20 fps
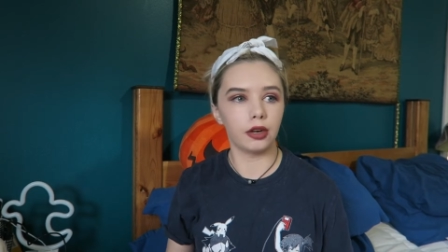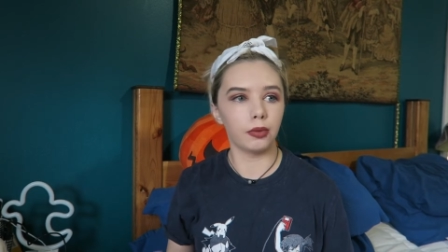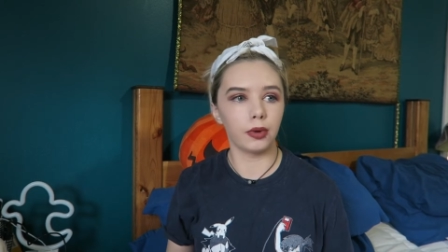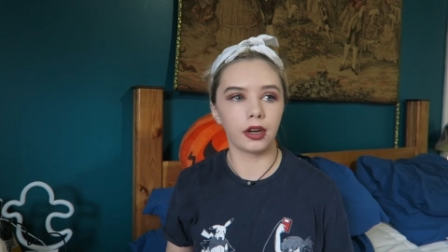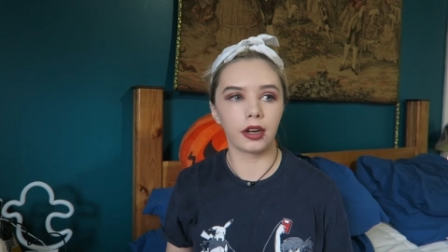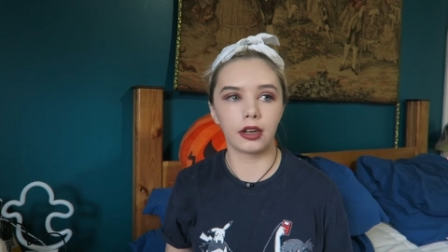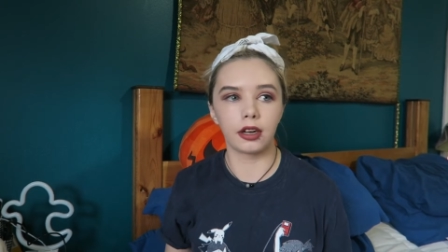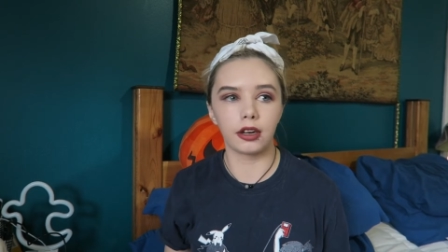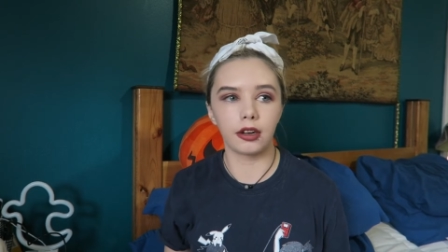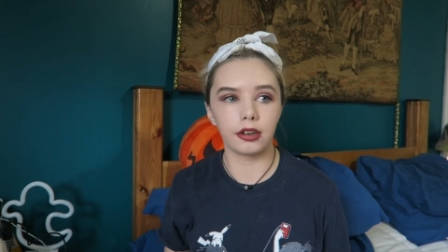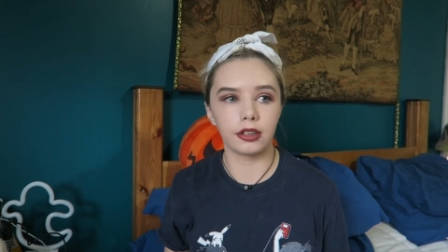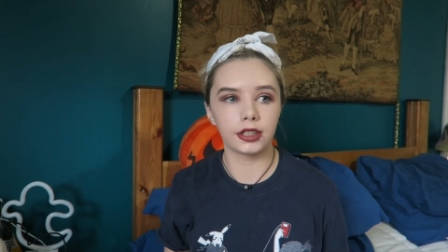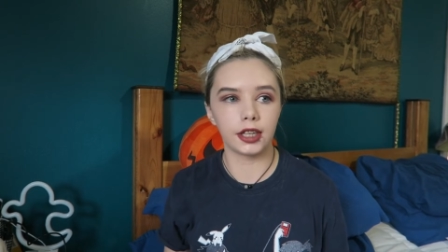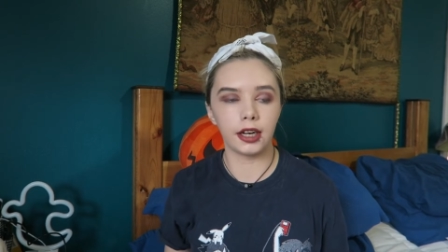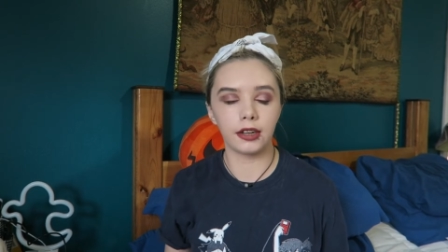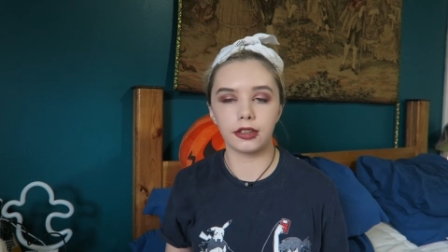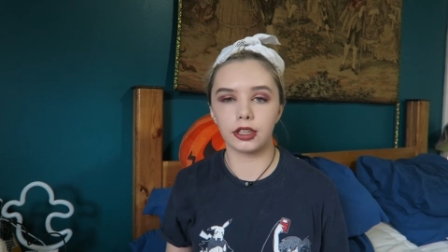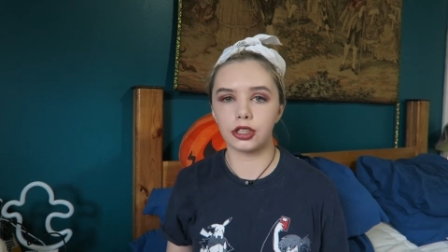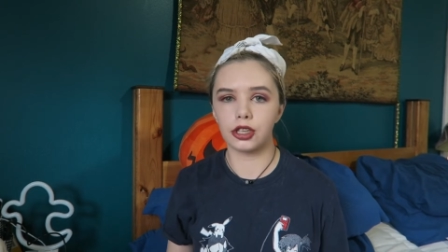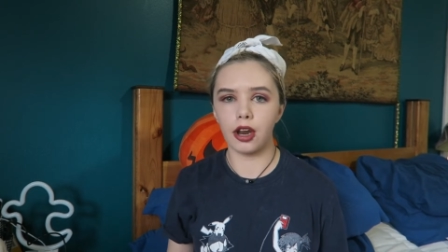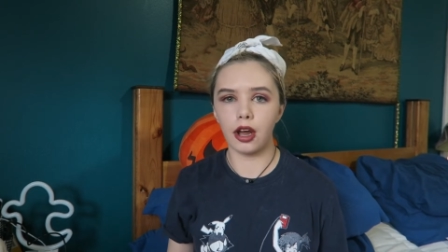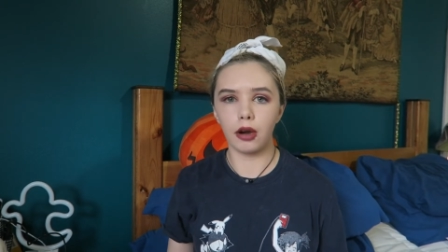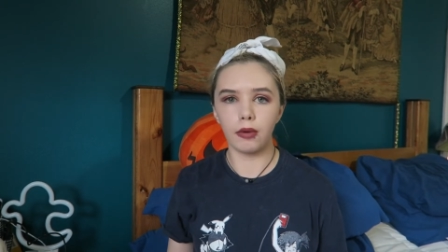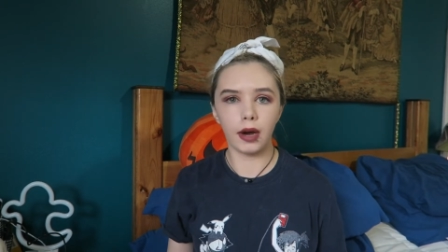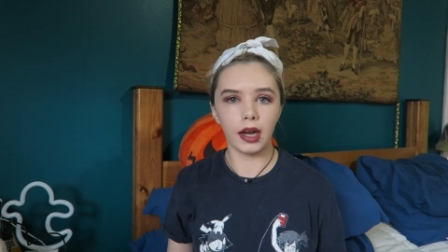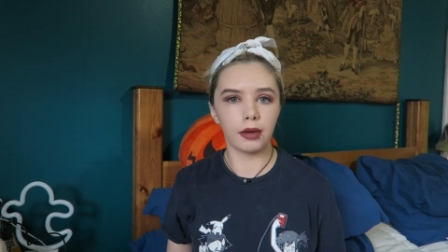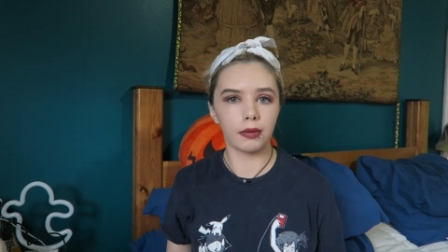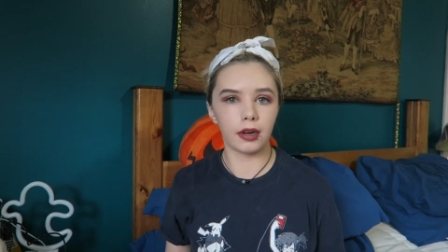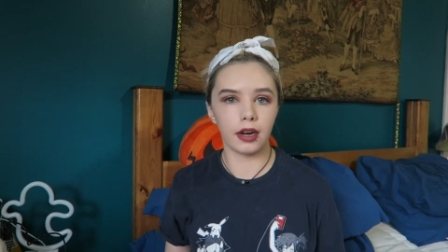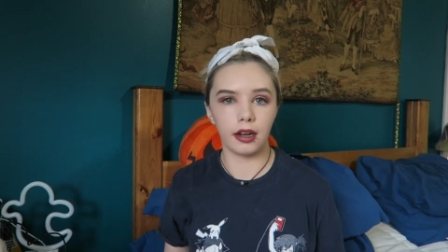We're gonna go to jail. There's no
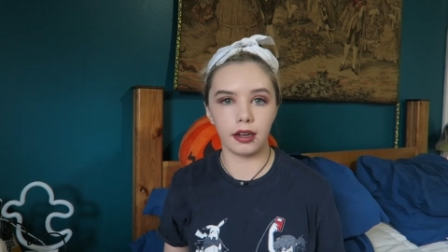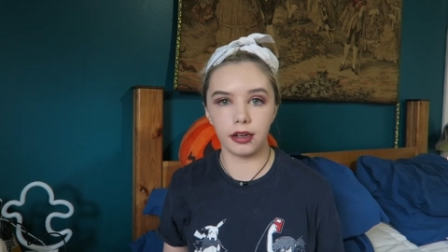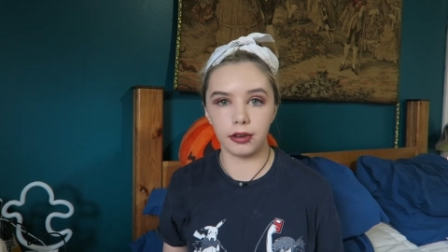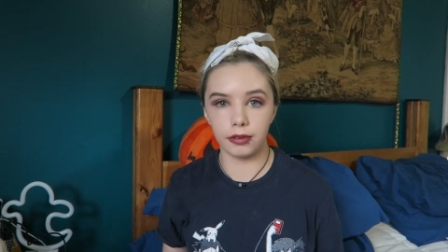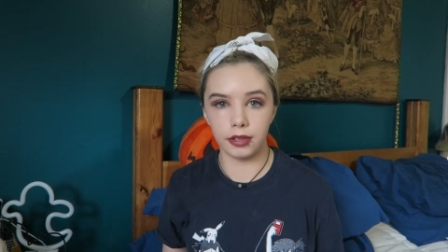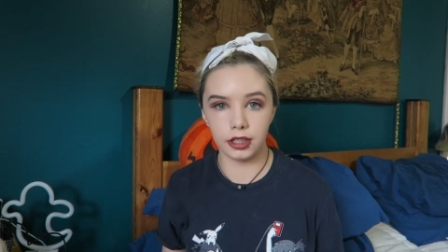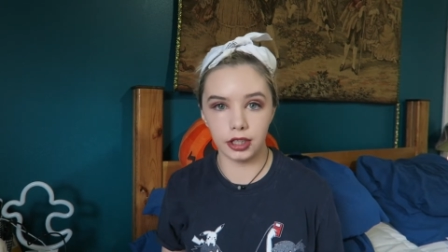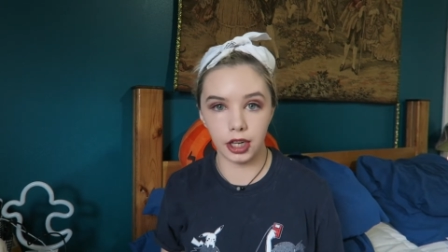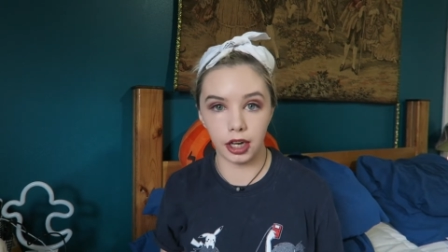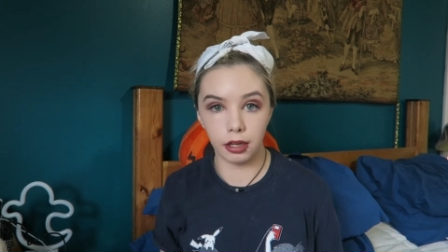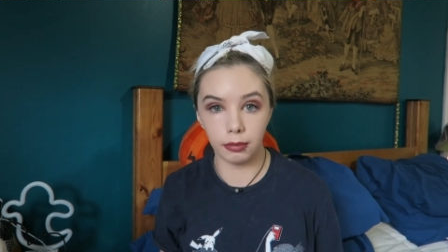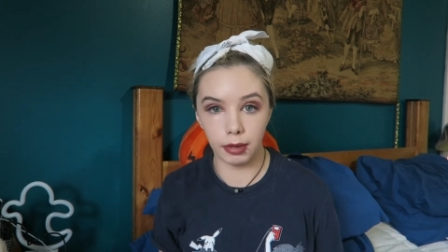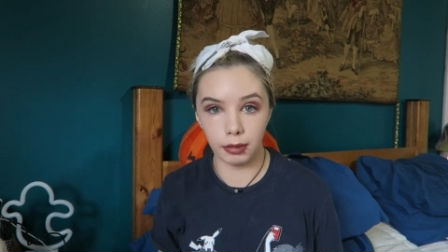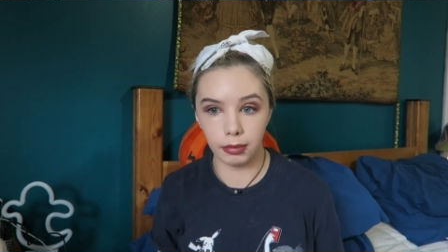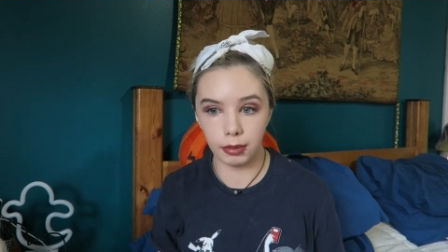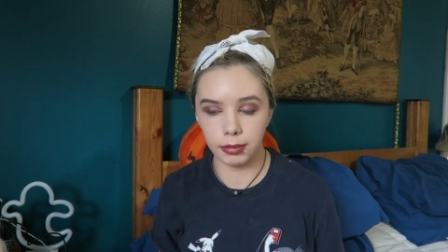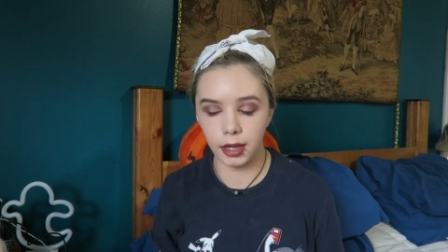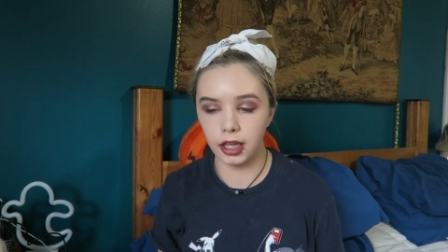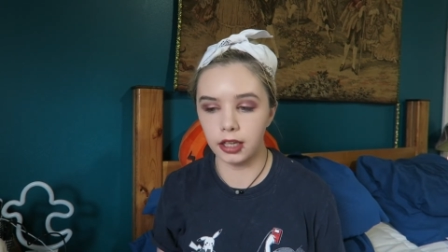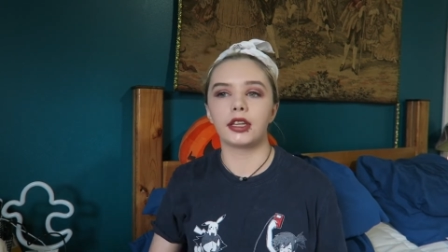way we're not going to jail, blah, blah, blah.